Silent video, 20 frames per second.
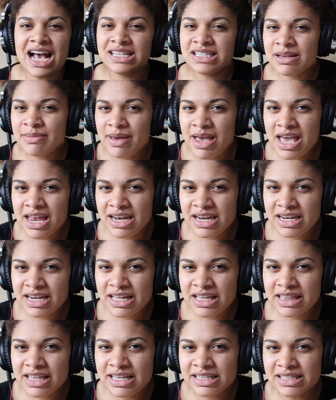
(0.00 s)
As I'm
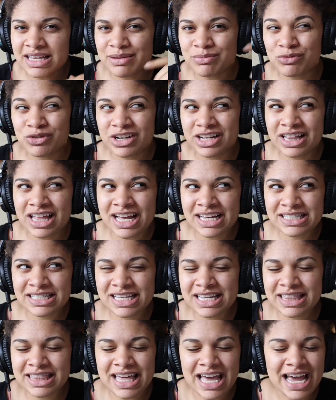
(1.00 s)
editing this, I'm
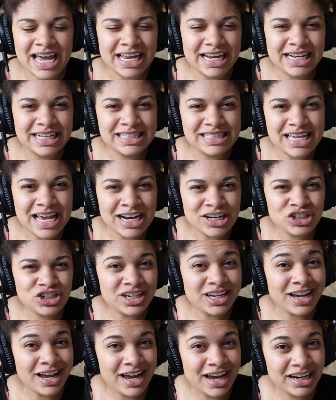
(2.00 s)
realizing that it's
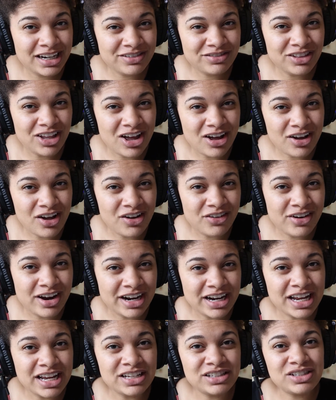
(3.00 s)
actually kind of long
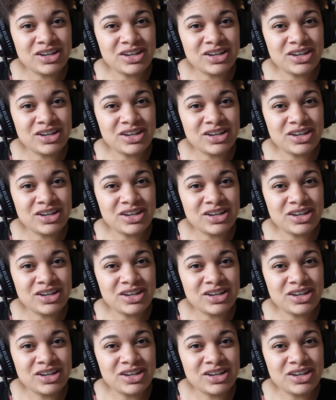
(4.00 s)
already,